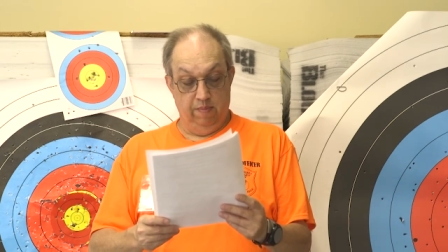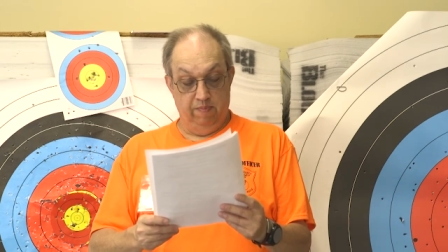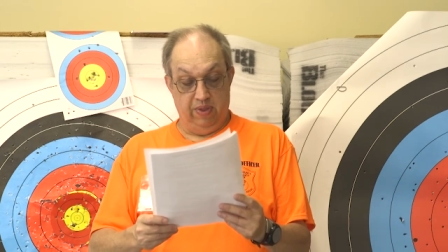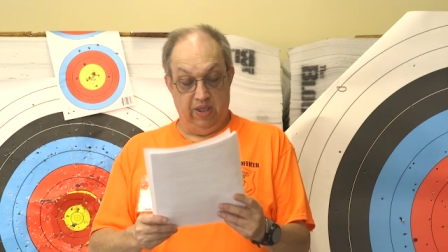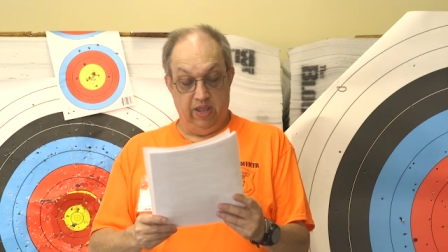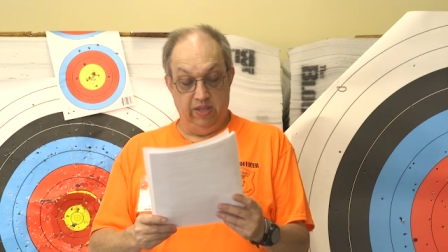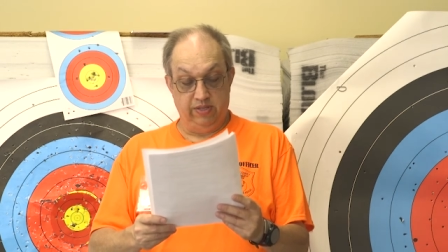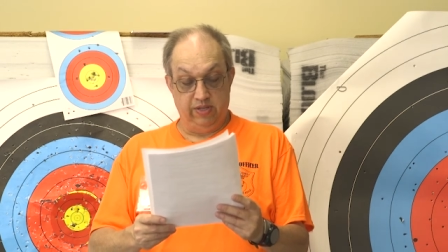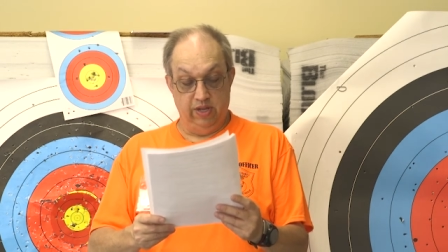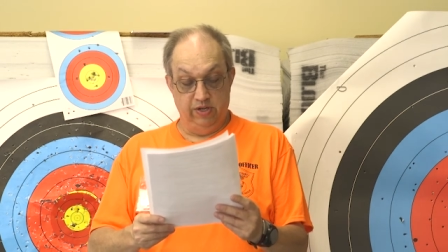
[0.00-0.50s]

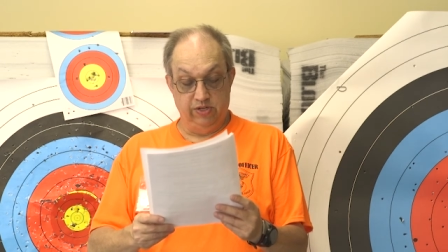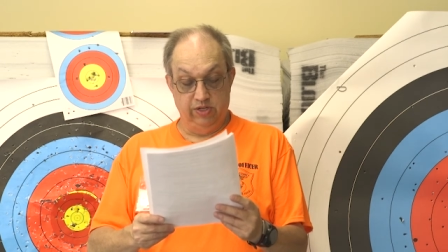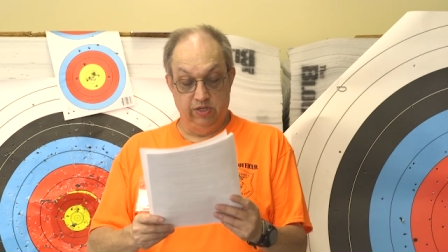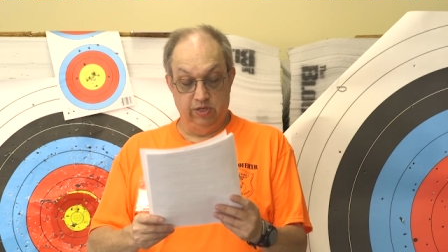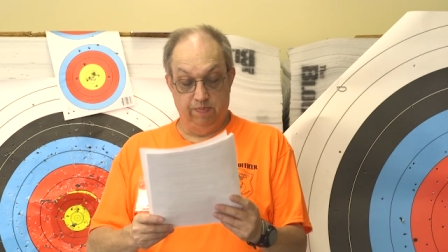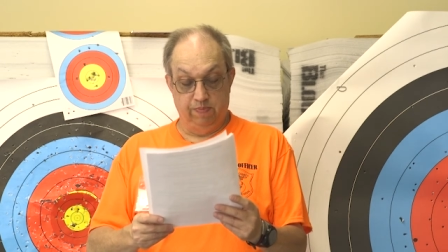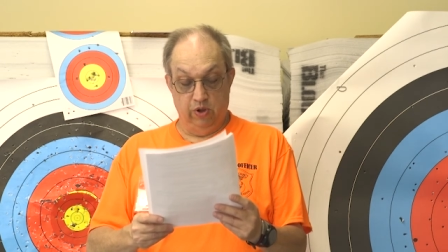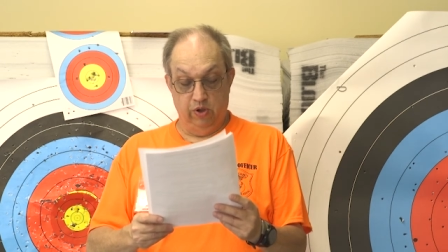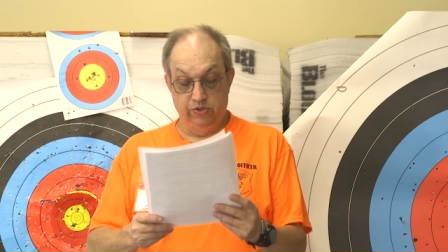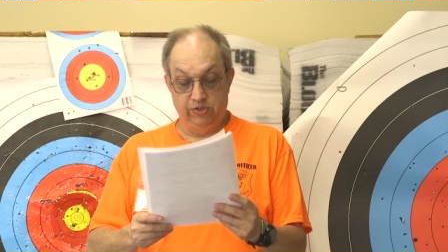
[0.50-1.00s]
Pay attention
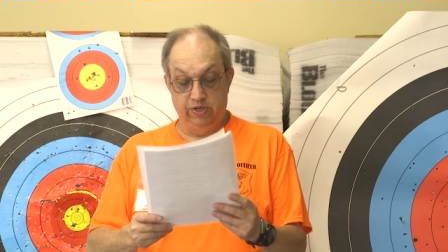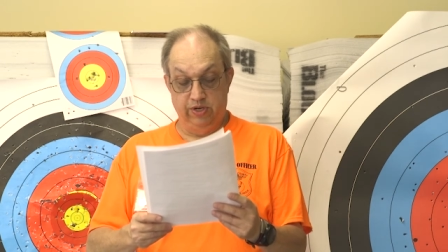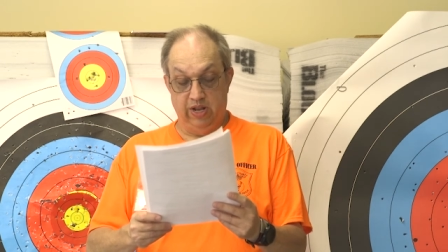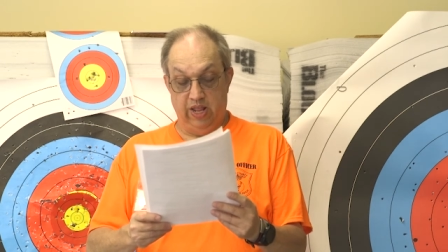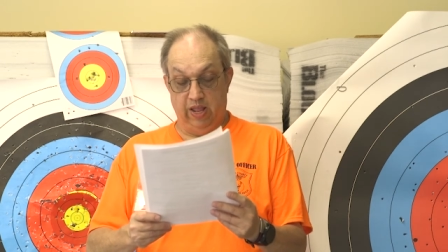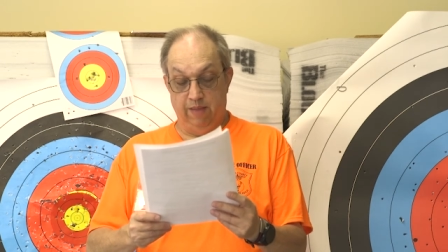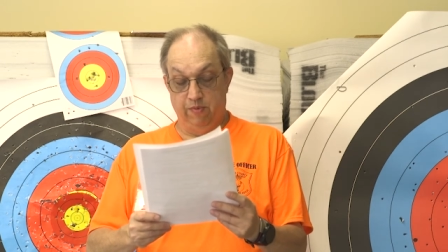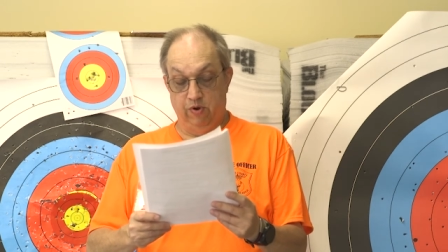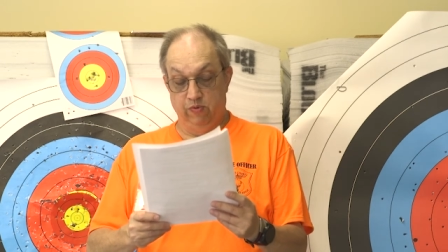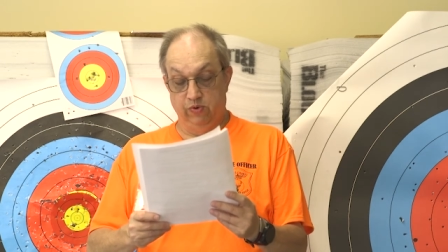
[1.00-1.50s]
to posted
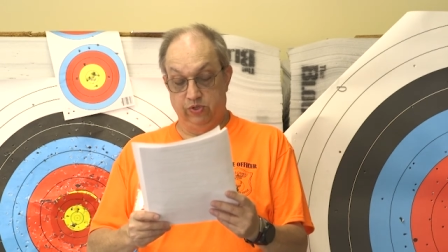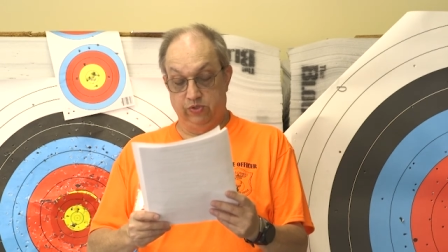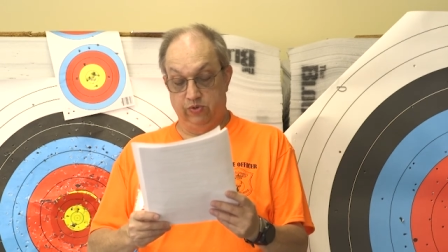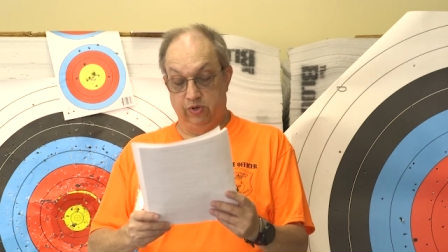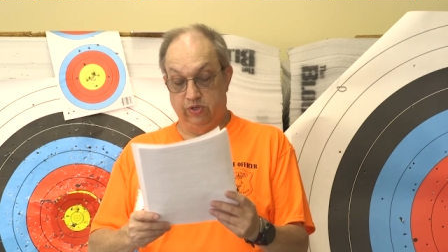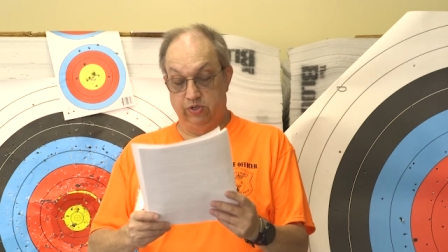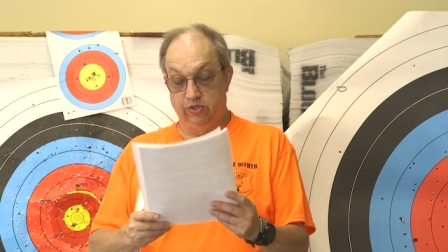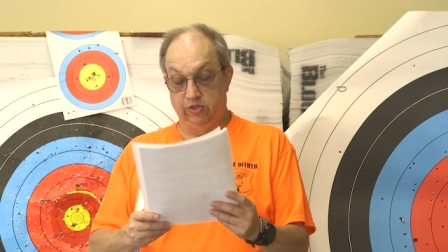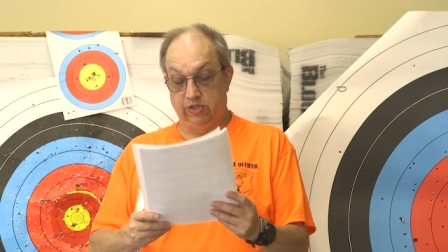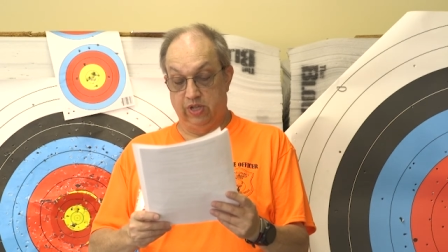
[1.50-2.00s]
ammo
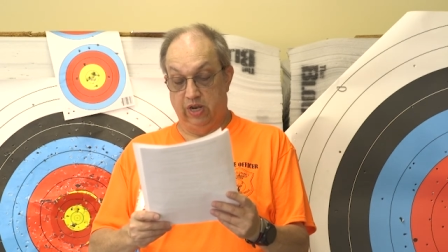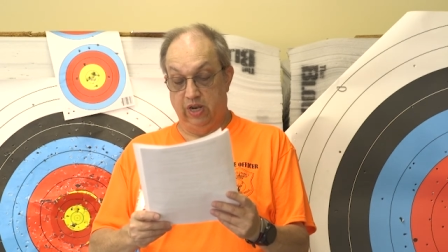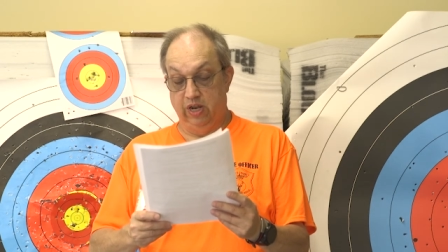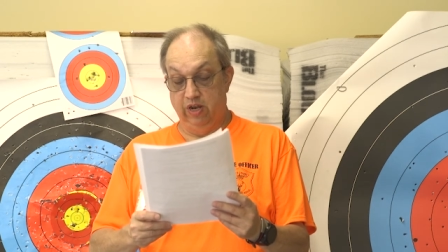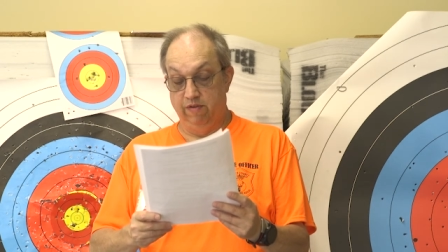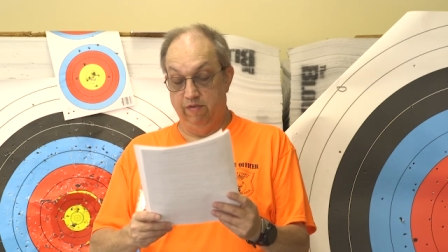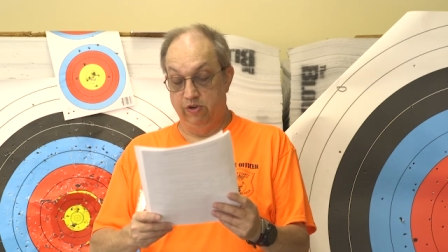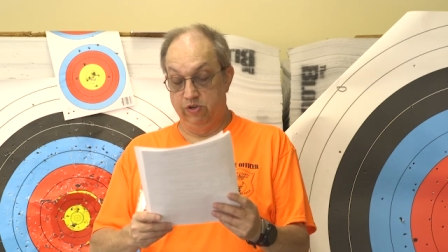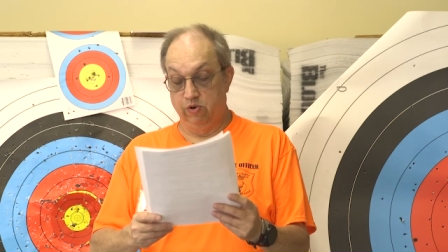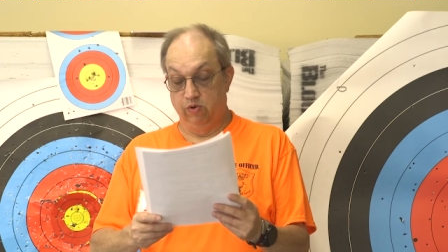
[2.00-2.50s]
restrictions at
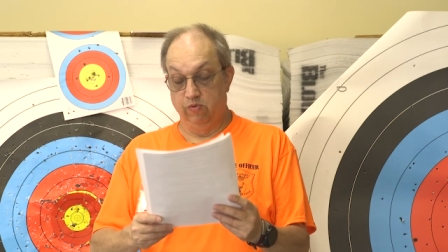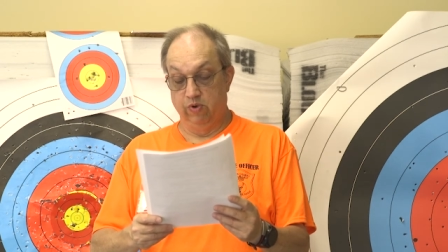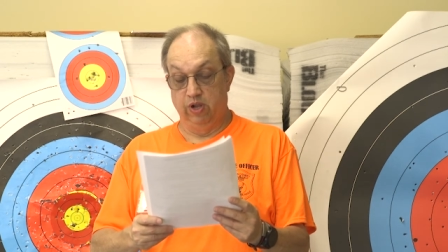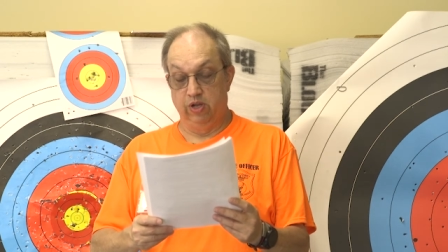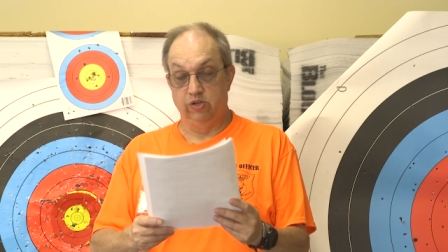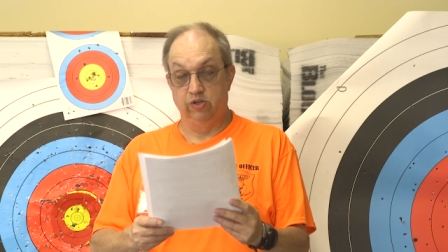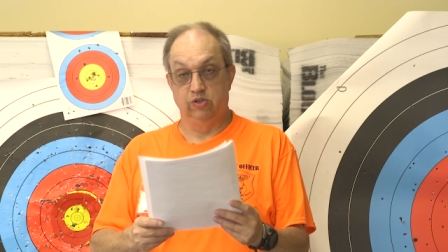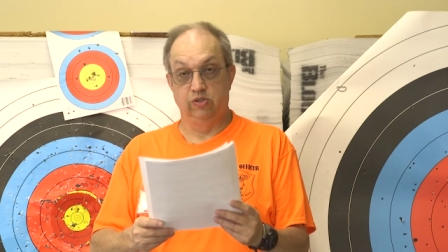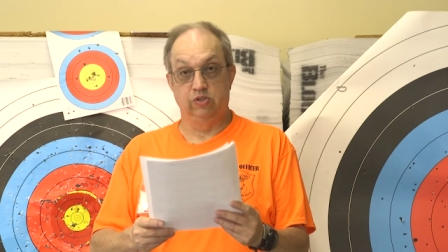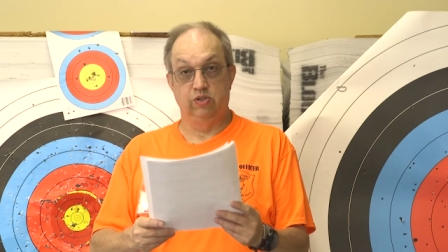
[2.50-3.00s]
individual
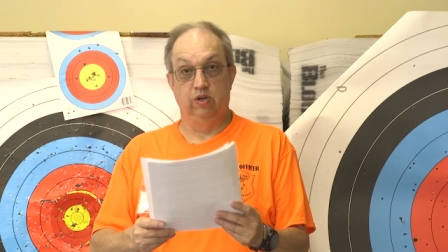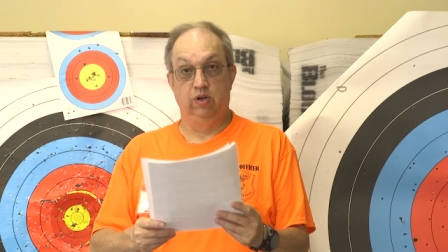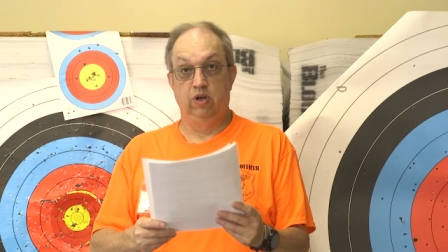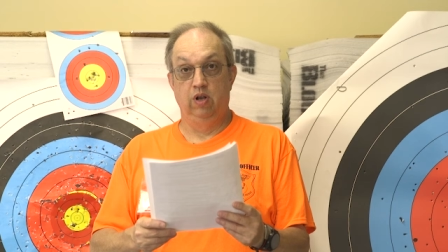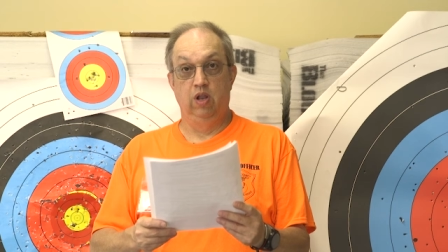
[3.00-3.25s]
ranges.